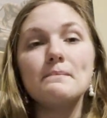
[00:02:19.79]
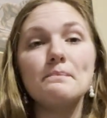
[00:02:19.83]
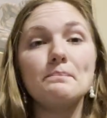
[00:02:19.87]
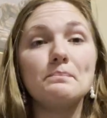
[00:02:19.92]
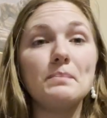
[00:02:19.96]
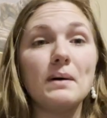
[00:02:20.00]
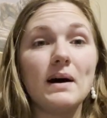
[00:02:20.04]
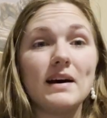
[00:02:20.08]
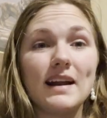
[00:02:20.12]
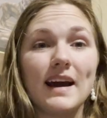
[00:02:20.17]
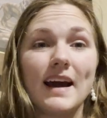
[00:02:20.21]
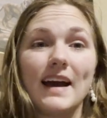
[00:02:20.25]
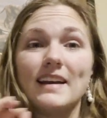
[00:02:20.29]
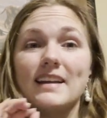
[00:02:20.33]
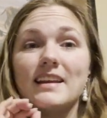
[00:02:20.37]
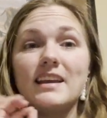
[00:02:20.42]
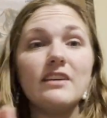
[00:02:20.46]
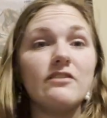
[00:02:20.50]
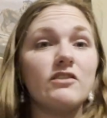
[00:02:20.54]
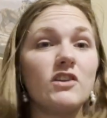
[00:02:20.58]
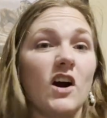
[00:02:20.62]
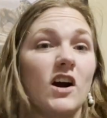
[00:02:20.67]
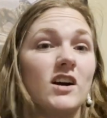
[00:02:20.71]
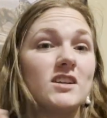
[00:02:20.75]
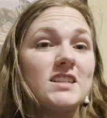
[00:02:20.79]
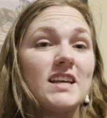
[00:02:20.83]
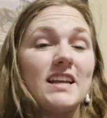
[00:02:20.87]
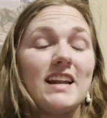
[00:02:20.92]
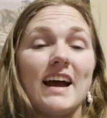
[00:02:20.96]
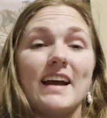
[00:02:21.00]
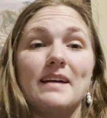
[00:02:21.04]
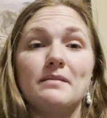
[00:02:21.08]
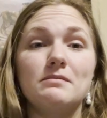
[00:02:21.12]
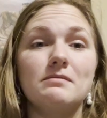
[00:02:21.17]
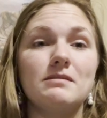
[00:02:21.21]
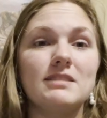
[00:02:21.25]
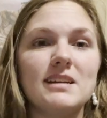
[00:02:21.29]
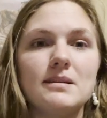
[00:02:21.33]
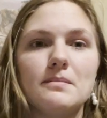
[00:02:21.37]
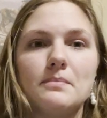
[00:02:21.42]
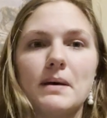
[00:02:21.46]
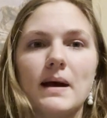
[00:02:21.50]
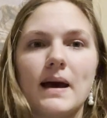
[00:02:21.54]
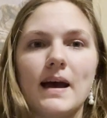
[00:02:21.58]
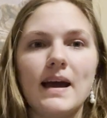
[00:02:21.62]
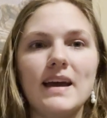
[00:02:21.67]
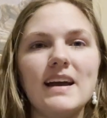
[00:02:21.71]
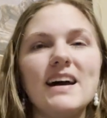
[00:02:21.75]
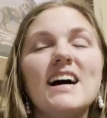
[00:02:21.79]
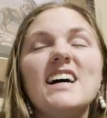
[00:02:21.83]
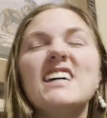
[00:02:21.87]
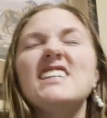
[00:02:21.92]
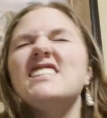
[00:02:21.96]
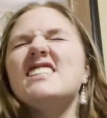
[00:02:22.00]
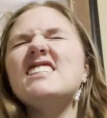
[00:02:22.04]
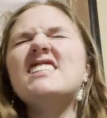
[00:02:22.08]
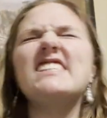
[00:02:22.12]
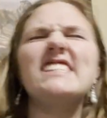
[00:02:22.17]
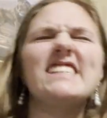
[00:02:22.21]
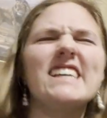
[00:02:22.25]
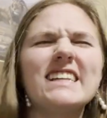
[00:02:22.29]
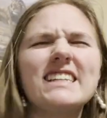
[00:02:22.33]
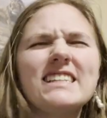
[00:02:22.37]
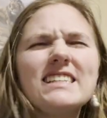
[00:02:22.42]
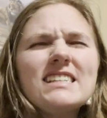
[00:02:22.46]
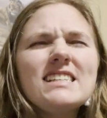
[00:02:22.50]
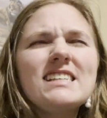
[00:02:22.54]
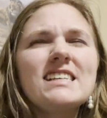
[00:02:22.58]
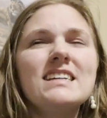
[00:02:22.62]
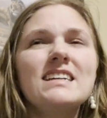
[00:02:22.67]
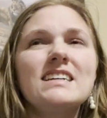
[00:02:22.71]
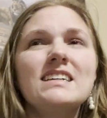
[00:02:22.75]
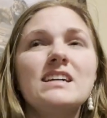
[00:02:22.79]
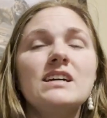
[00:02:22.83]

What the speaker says: But I had gift cards and I didn't pay a cent.